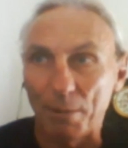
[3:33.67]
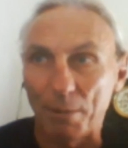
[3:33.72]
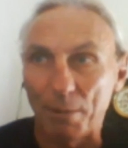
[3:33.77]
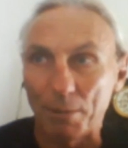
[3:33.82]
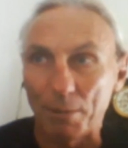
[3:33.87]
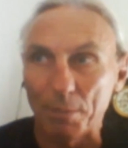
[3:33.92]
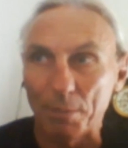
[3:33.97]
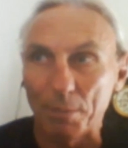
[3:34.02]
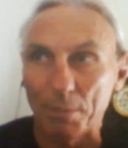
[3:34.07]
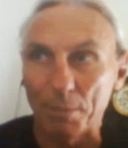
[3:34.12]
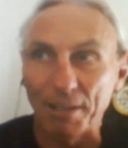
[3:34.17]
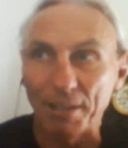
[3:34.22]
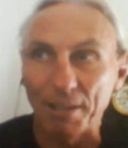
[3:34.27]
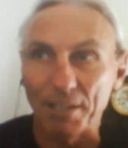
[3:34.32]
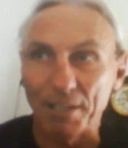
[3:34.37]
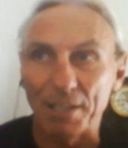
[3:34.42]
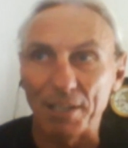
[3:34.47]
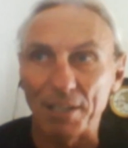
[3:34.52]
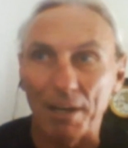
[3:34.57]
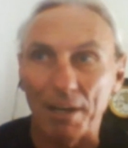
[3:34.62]
They were
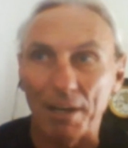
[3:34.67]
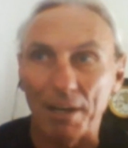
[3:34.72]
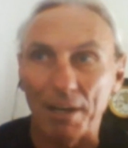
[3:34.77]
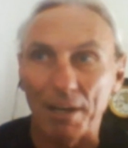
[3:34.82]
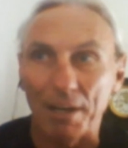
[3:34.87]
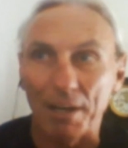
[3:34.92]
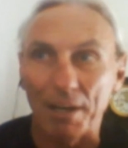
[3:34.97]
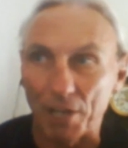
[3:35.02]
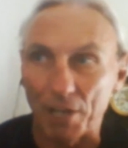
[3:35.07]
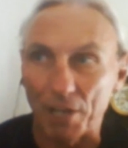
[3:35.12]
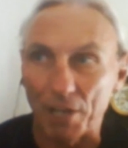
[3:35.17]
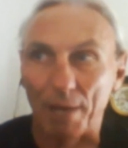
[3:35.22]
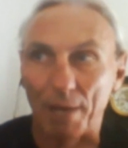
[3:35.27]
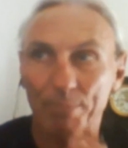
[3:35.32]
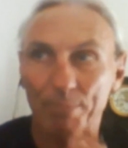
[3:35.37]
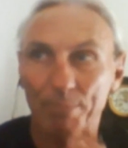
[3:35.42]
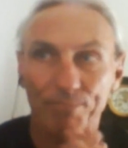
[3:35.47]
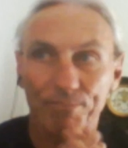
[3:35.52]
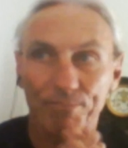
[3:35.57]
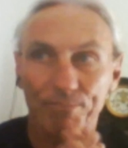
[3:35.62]
spec'd into every
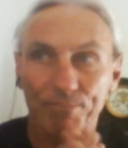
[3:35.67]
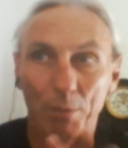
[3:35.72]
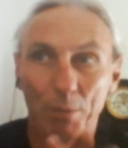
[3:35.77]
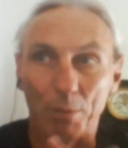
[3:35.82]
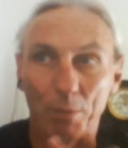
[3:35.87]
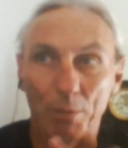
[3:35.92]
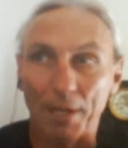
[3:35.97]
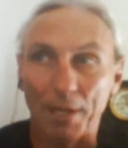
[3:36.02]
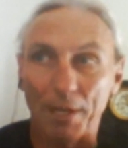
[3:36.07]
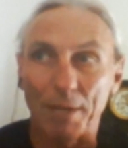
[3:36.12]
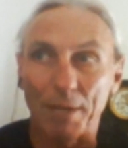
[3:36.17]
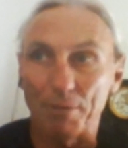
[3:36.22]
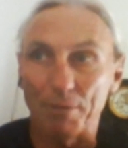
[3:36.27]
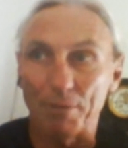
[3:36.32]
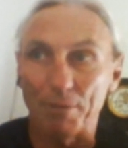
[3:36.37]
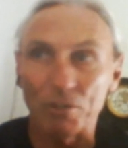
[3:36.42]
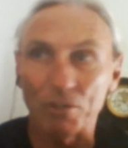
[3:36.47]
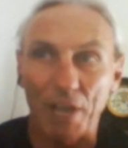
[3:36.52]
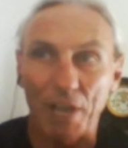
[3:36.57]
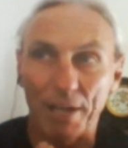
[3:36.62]
job. Nobody
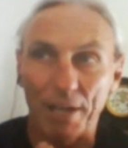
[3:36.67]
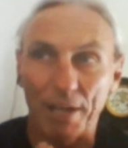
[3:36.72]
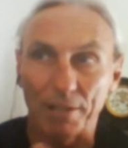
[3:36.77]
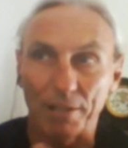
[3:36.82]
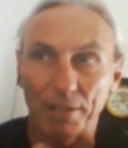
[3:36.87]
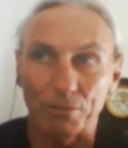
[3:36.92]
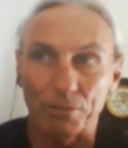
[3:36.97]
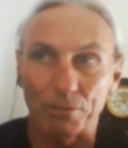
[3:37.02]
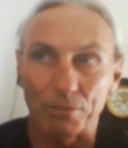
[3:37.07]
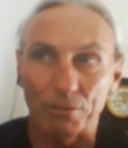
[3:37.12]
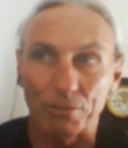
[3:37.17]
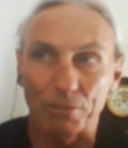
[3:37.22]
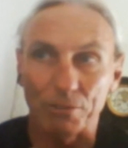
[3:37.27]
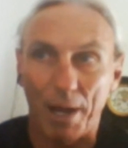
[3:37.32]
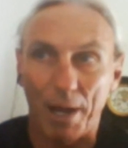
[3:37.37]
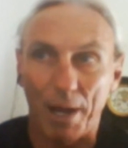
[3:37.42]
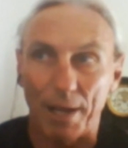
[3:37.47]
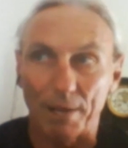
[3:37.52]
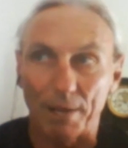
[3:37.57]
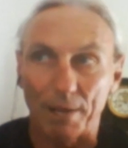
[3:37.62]
even challenged
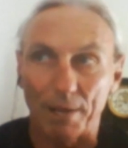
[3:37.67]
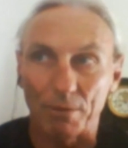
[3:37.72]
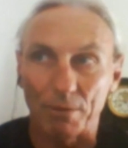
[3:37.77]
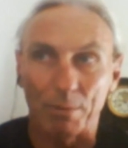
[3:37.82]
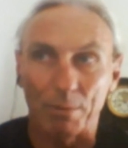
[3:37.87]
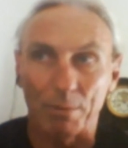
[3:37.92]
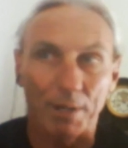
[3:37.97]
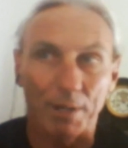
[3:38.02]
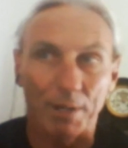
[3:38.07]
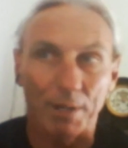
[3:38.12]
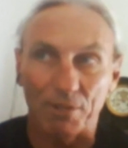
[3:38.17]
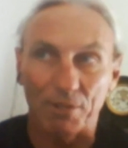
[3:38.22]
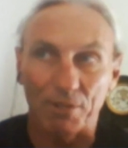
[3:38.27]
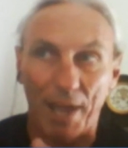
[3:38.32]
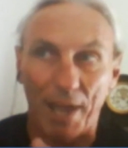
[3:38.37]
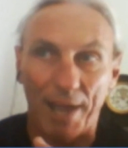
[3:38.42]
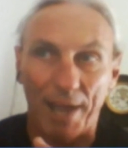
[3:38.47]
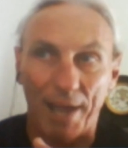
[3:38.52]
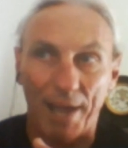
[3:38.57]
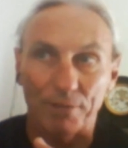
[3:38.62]
why. Nobody
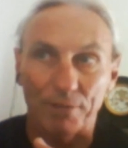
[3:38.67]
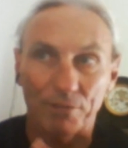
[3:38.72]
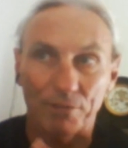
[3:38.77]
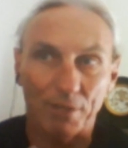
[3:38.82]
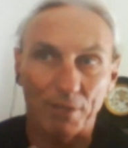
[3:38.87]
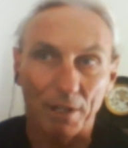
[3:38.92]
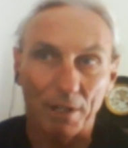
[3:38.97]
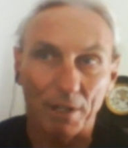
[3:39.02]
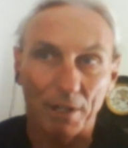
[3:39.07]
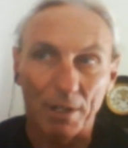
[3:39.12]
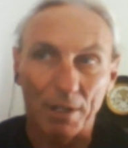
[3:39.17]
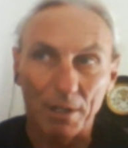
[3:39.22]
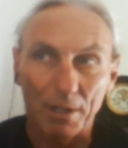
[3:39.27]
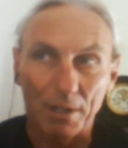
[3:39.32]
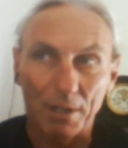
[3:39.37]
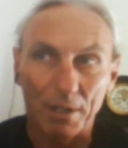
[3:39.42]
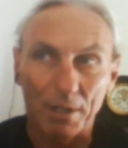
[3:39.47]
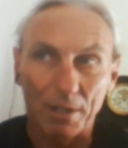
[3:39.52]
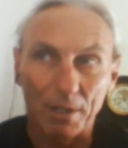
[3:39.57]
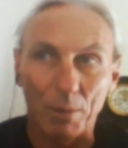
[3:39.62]
asked
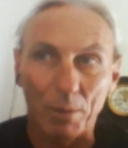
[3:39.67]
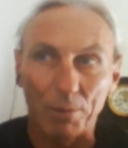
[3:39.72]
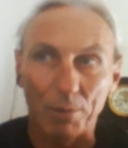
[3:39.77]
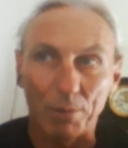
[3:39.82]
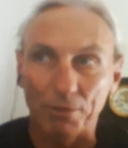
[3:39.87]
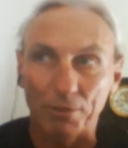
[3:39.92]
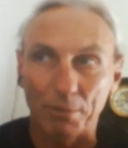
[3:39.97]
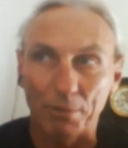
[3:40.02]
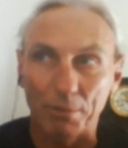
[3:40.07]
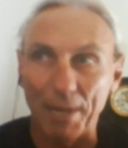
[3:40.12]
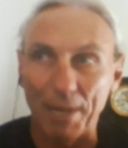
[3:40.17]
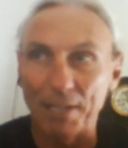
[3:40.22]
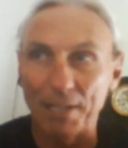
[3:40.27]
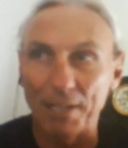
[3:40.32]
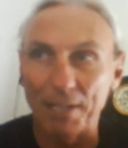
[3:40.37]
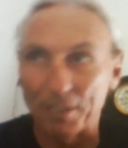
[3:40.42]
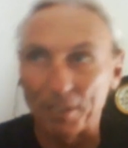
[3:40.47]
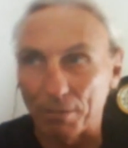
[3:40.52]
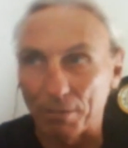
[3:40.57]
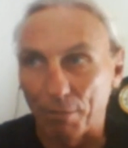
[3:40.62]
what was the
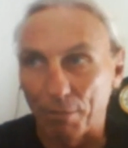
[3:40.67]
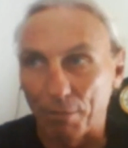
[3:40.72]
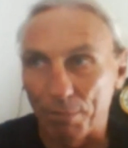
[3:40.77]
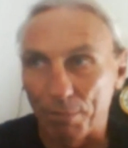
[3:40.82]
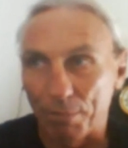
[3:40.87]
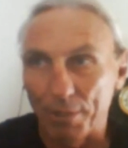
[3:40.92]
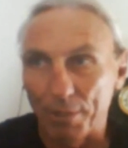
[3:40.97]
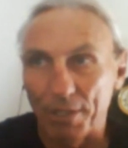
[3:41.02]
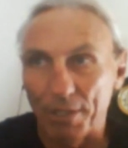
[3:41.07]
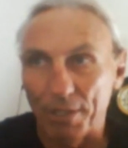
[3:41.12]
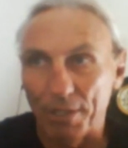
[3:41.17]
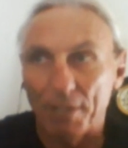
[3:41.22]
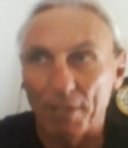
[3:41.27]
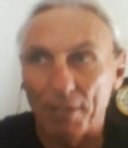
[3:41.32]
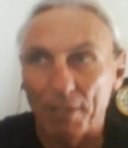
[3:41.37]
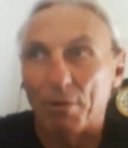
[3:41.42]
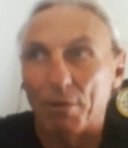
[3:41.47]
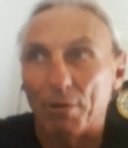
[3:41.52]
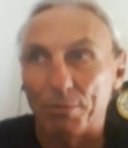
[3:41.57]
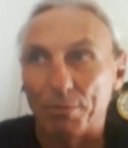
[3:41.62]
basis for putting
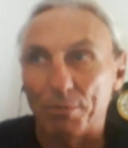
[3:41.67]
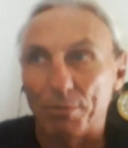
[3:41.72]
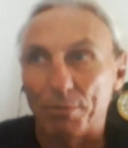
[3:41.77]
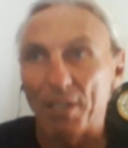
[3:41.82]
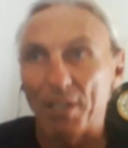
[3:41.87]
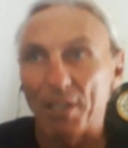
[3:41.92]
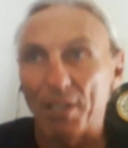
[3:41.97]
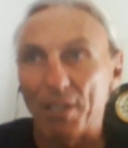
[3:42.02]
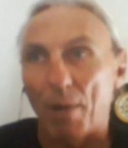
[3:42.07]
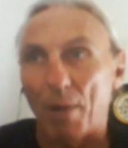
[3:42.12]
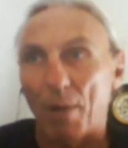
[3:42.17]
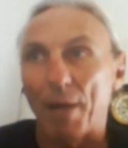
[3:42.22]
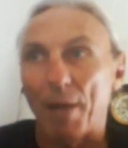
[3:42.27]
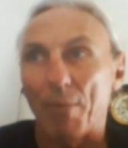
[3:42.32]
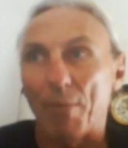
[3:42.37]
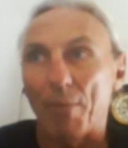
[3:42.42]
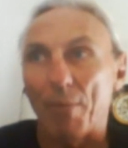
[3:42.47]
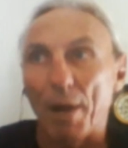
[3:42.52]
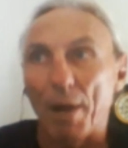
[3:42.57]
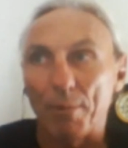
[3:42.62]
these foams in.
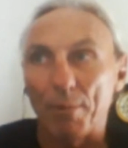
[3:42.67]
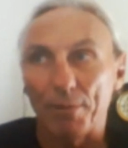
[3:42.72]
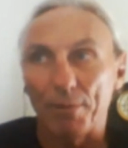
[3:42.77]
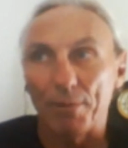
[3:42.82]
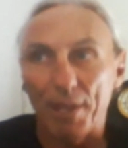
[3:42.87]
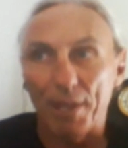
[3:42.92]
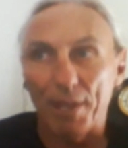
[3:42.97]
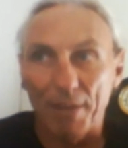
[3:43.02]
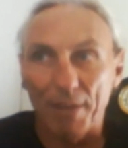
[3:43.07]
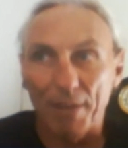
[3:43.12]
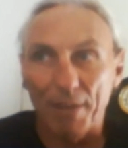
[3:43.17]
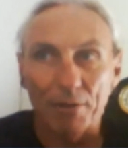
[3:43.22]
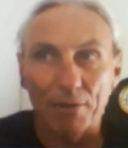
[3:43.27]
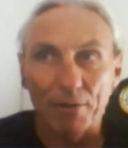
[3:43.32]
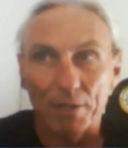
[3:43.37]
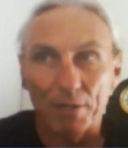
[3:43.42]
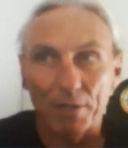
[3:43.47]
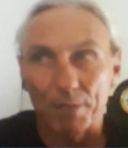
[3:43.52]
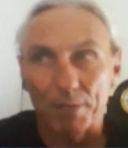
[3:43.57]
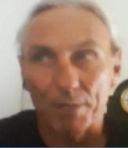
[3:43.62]
Why were they
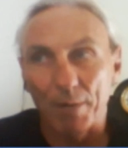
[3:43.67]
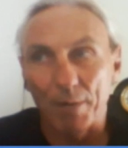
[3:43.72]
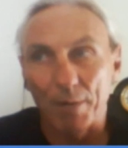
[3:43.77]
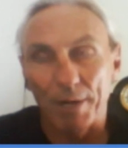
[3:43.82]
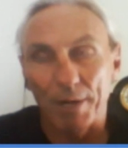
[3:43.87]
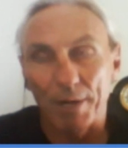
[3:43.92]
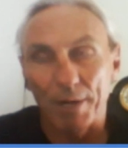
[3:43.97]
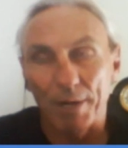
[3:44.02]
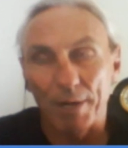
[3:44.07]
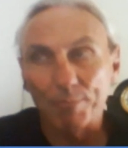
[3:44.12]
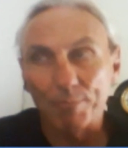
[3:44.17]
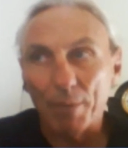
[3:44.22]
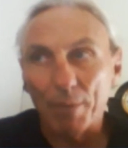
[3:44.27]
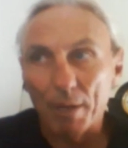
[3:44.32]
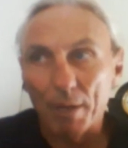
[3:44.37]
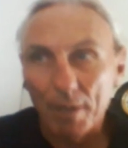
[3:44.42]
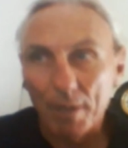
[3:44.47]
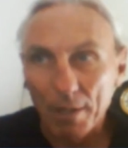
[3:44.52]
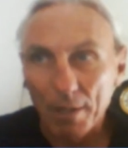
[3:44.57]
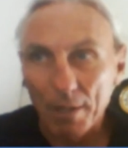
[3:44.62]
that good? Well,
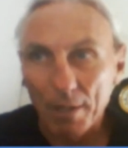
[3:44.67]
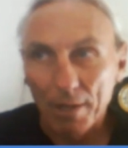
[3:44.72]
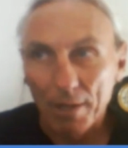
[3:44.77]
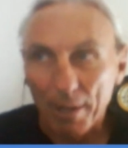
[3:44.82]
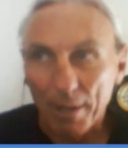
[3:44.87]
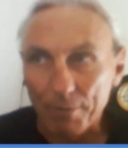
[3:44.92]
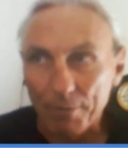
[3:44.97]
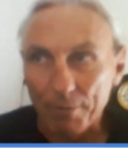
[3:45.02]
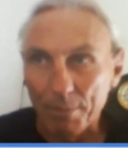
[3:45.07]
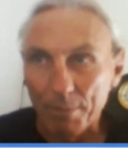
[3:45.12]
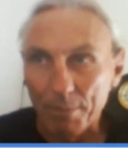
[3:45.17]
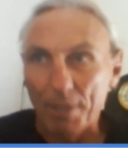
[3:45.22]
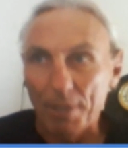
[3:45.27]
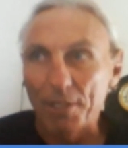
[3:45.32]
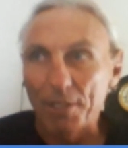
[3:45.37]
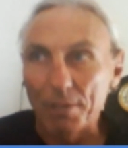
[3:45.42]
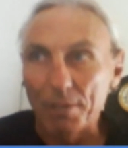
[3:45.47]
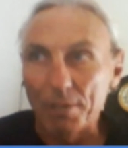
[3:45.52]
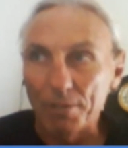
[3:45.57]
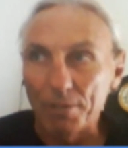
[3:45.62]
after
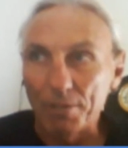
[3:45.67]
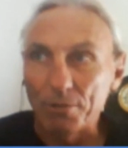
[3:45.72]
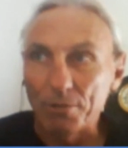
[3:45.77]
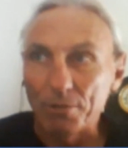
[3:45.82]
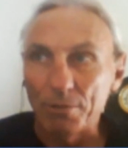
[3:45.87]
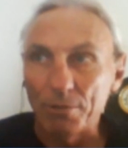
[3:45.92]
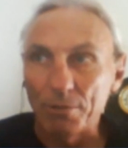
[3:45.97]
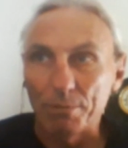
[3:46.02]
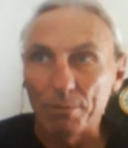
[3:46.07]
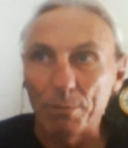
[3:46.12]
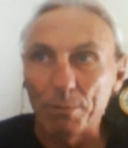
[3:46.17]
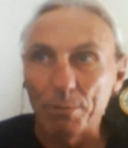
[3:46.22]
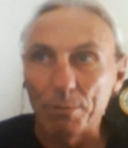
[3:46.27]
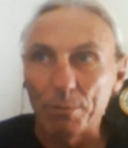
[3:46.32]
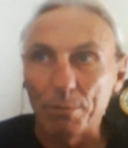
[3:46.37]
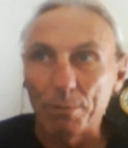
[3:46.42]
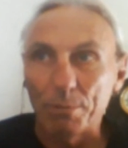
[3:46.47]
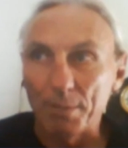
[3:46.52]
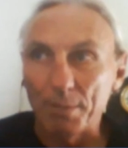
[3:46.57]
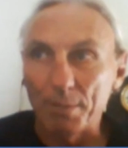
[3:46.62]
about a year or two of
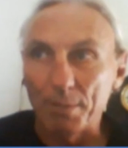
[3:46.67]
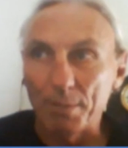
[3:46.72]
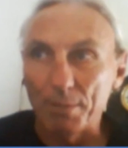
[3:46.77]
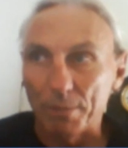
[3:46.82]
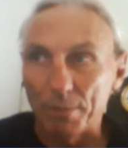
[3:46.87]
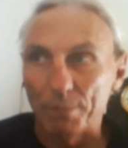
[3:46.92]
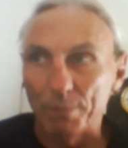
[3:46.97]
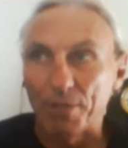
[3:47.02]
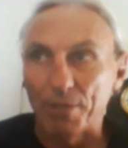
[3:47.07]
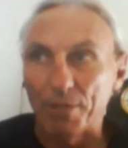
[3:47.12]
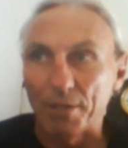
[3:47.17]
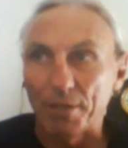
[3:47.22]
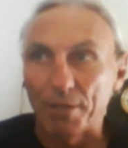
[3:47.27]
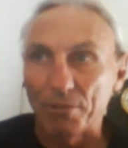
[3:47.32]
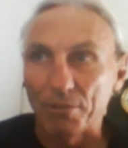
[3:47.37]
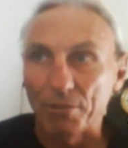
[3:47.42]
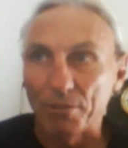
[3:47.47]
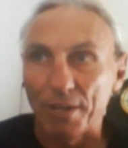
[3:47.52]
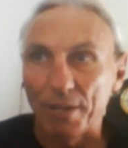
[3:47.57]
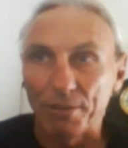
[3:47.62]
putting them in rooms, I
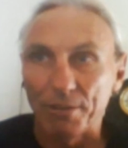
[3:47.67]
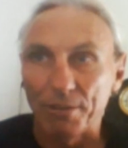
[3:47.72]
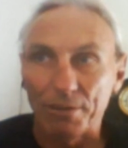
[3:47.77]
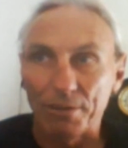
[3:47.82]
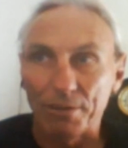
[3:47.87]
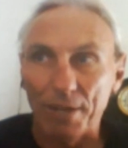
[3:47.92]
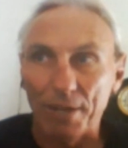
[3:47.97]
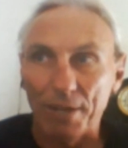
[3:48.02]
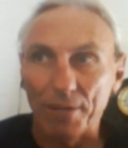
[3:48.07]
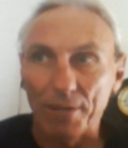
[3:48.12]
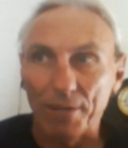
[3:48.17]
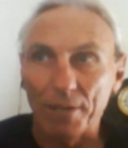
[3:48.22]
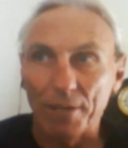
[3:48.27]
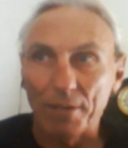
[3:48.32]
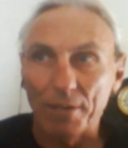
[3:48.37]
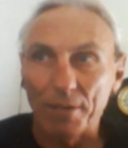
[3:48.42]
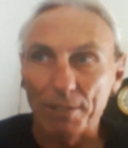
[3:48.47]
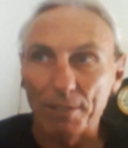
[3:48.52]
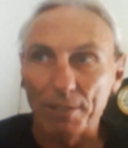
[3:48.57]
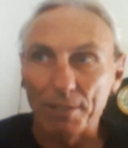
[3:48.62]
decided they're not
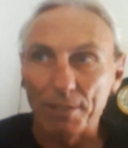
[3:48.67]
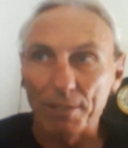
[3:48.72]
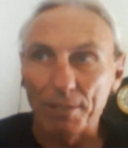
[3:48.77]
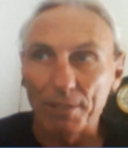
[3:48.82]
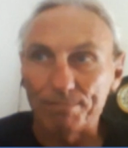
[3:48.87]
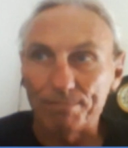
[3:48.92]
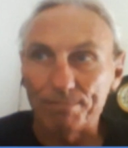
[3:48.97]
that good.